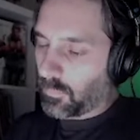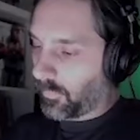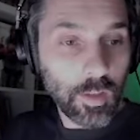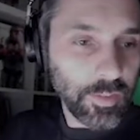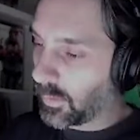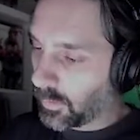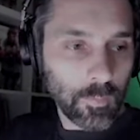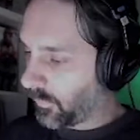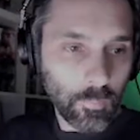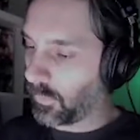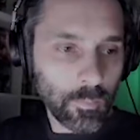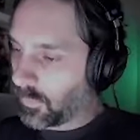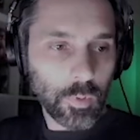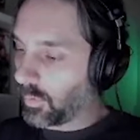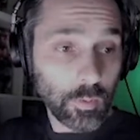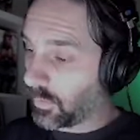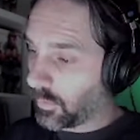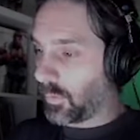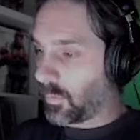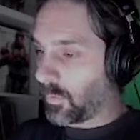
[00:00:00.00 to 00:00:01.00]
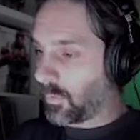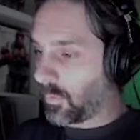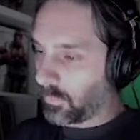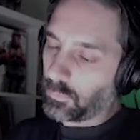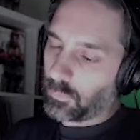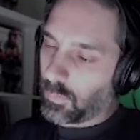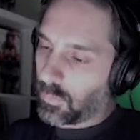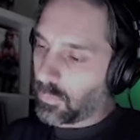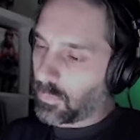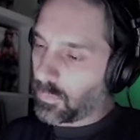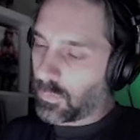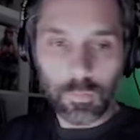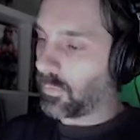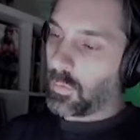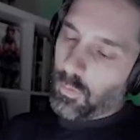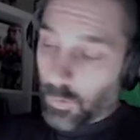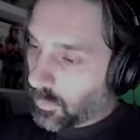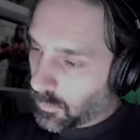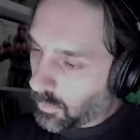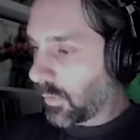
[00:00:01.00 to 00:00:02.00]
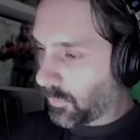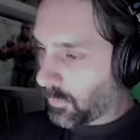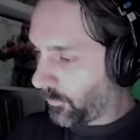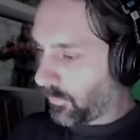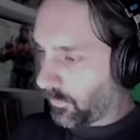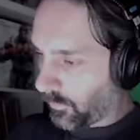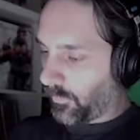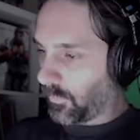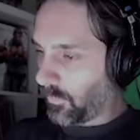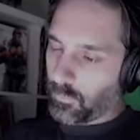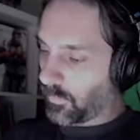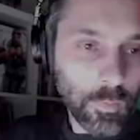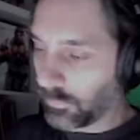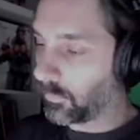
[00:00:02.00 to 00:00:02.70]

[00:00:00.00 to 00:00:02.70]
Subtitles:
into its own, and not a lot of